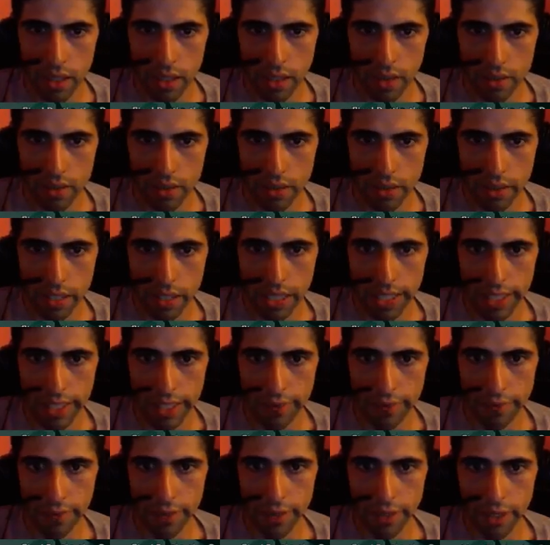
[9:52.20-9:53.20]
Did not
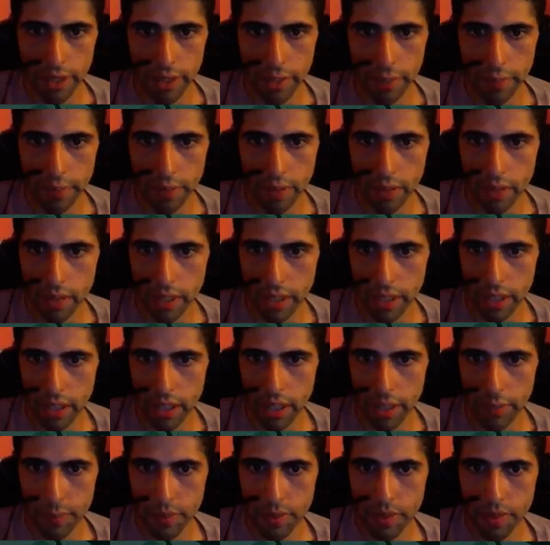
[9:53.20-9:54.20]
get flung up. Light
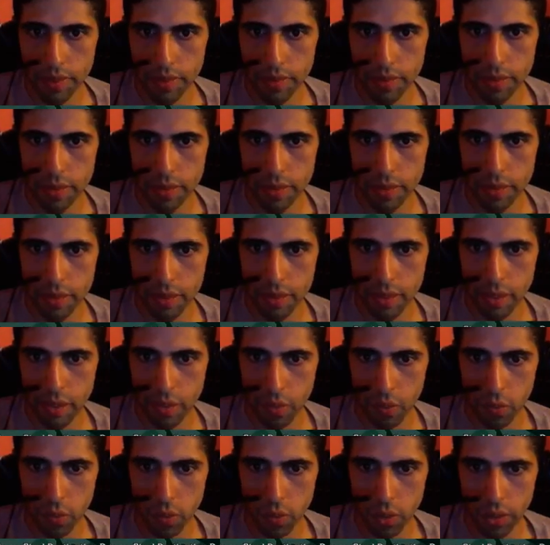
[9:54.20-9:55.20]
hops.
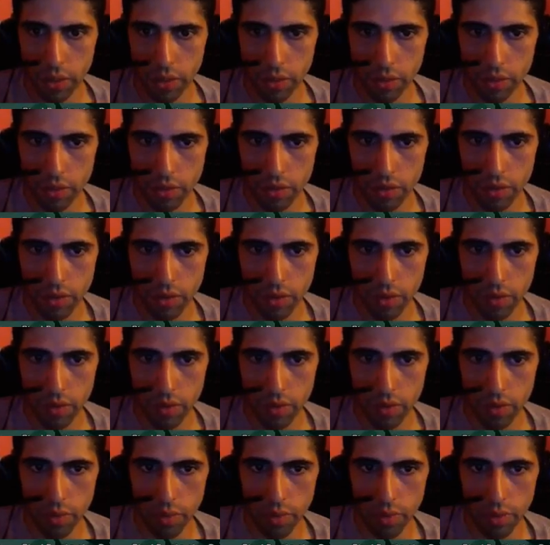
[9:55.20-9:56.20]
1, 2,
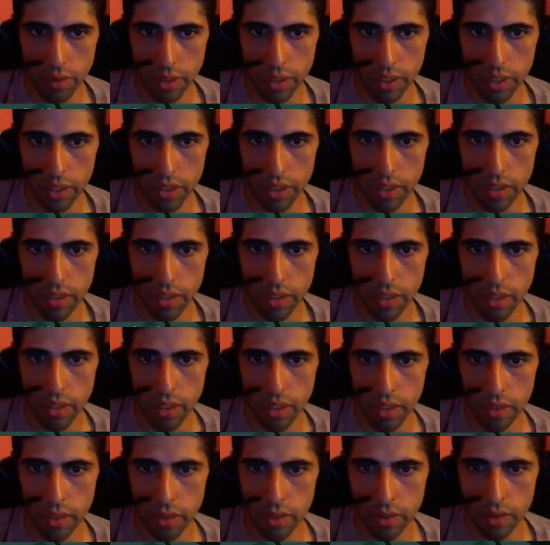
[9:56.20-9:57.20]
3.
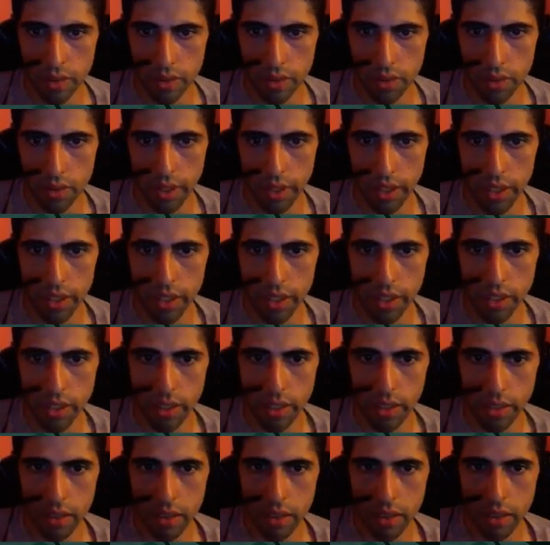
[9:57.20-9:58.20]

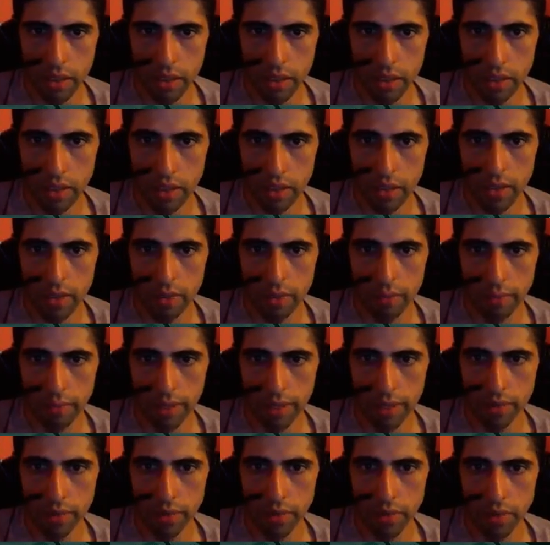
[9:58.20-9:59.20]
Cranky.
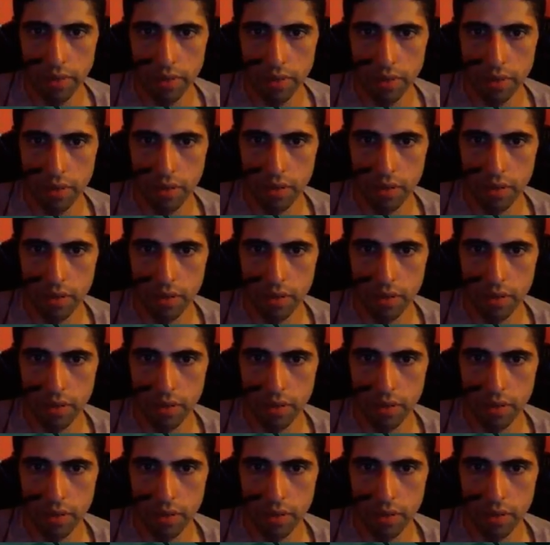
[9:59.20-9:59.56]
Bounce.